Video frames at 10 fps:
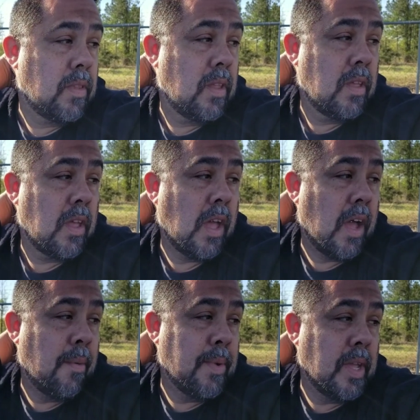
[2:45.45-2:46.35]
I
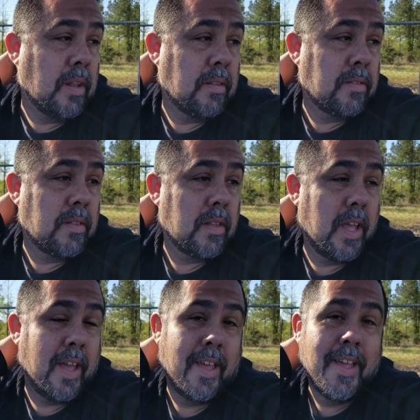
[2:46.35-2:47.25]
mean,
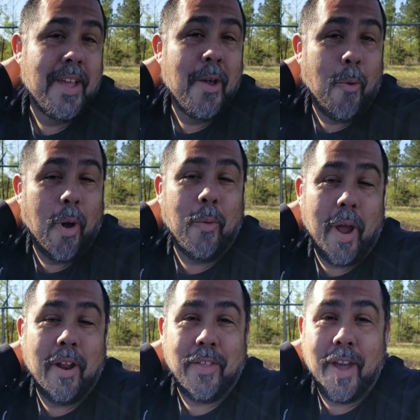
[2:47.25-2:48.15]
one way or the
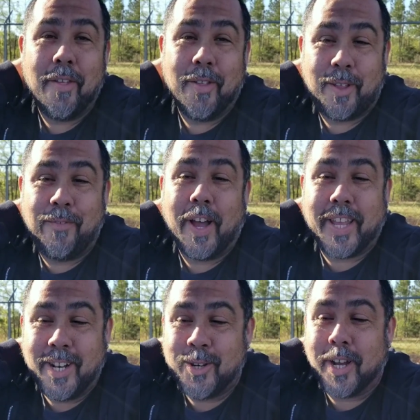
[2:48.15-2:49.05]
other, this fucking
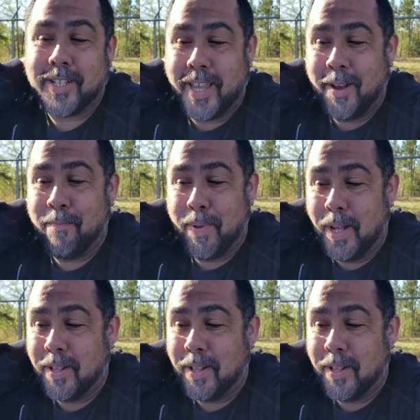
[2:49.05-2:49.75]
truck's getting built.